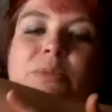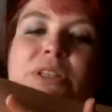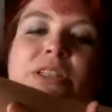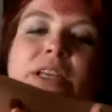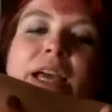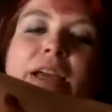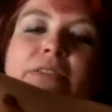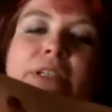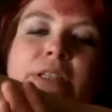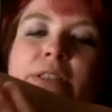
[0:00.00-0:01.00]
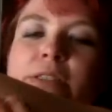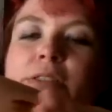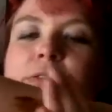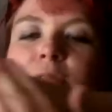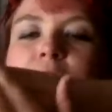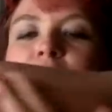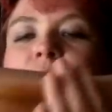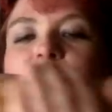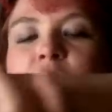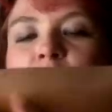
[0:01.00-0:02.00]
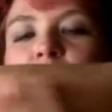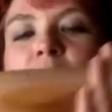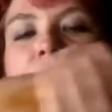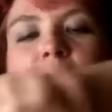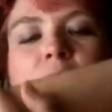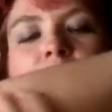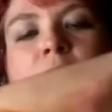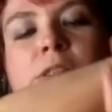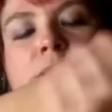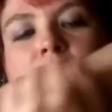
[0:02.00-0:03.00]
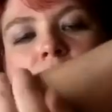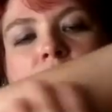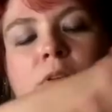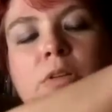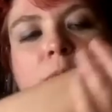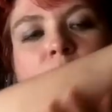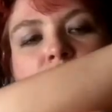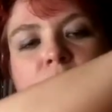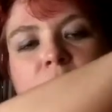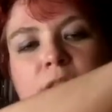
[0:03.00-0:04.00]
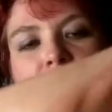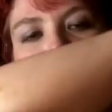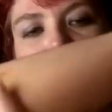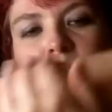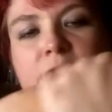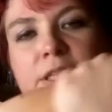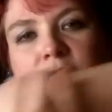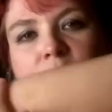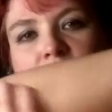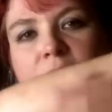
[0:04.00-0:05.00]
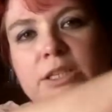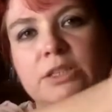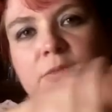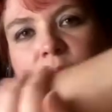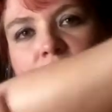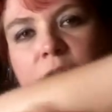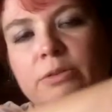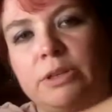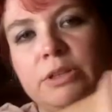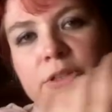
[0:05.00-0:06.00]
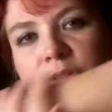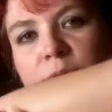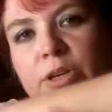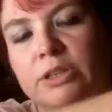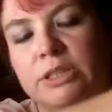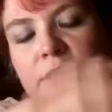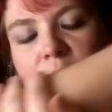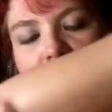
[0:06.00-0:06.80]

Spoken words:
a bit scary when you first put it on, but it is quite nice to work with. It just works in